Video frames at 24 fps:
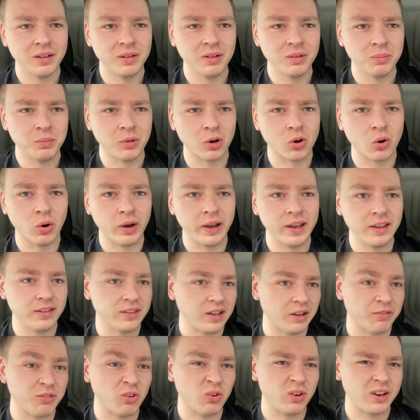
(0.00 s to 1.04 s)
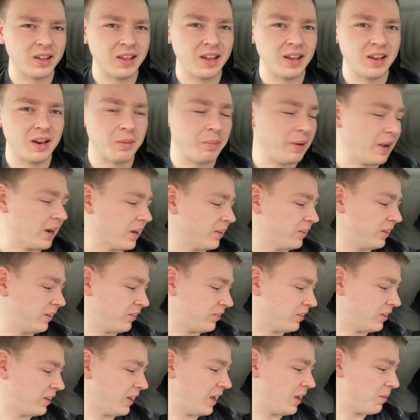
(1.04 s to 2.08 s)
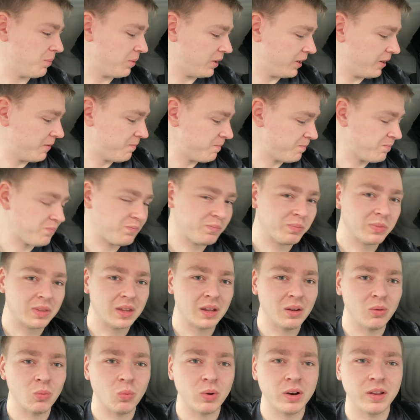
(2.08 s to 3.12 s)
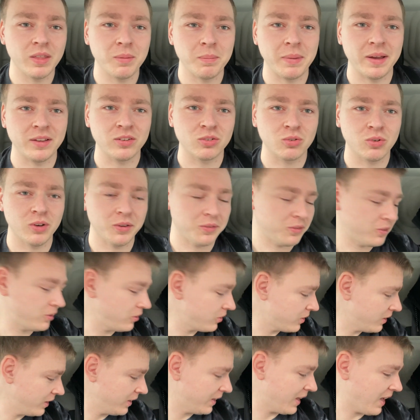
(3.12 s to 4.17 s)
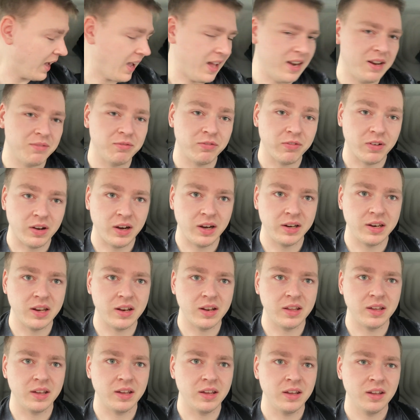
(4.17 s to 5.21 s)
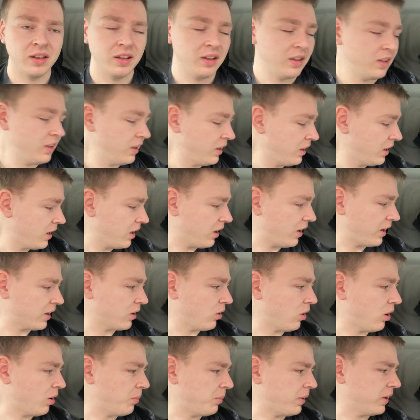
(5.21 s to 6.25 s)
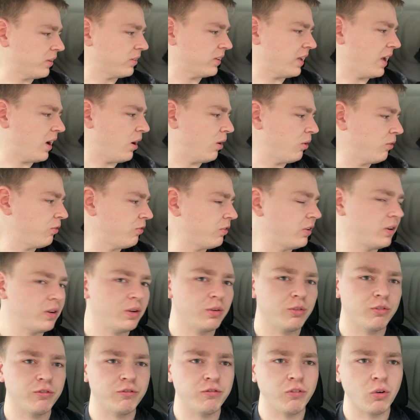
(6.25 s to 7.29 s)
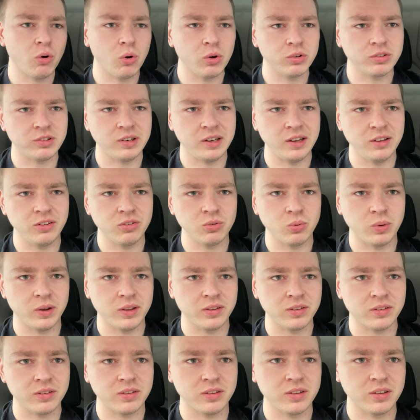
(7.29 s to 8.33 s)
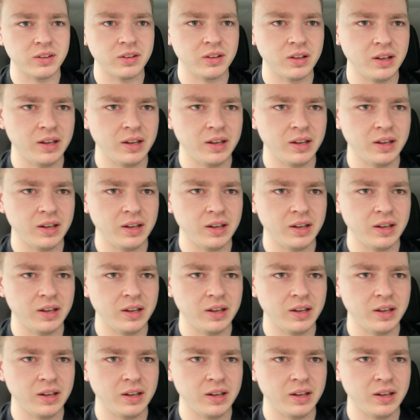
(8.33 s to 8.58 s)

McCoy's. I've already eaten a pack of these today, but one of the best crisps you can get. And then finally I got myself 4 cheese twists.